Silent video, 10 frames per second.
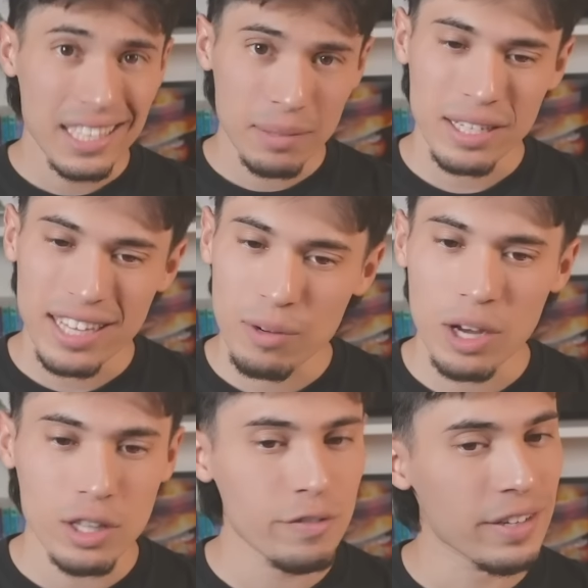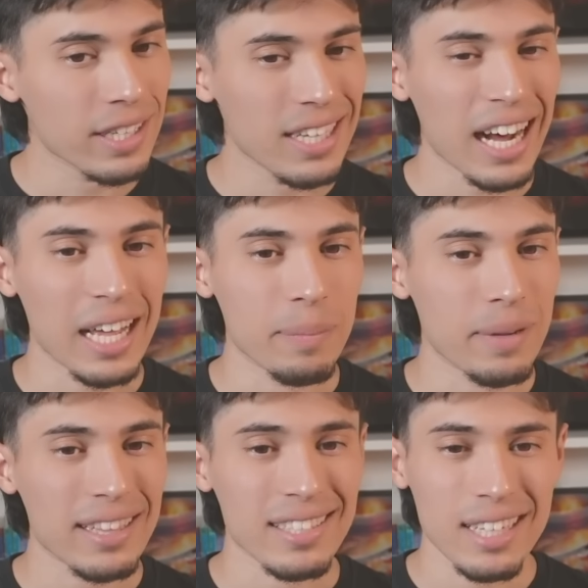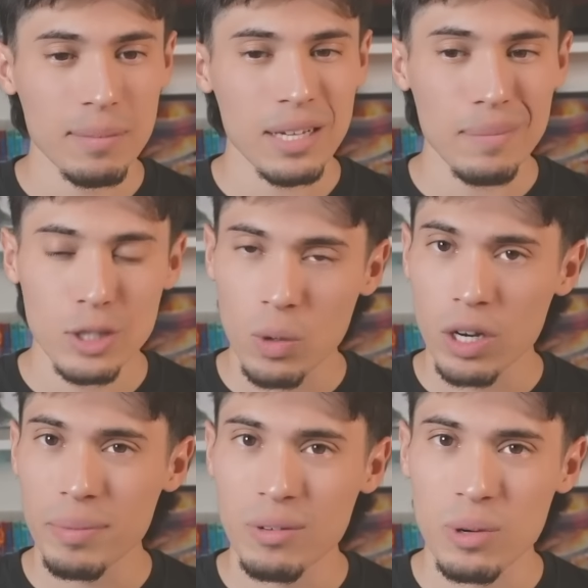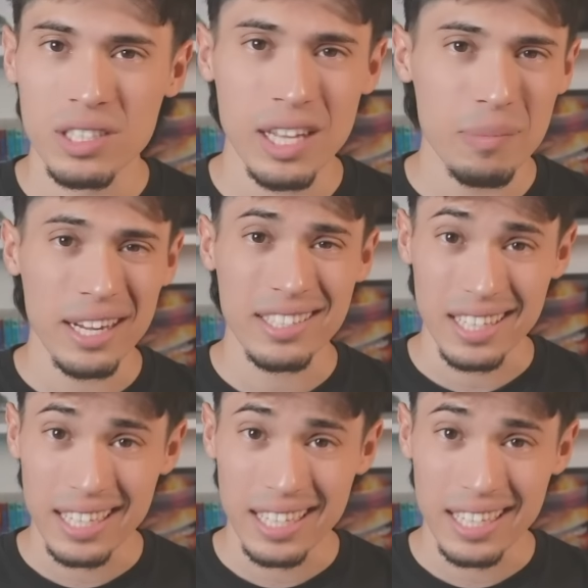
seems like they want Luffy to die, but at the same time don't want to be the ones labeled as the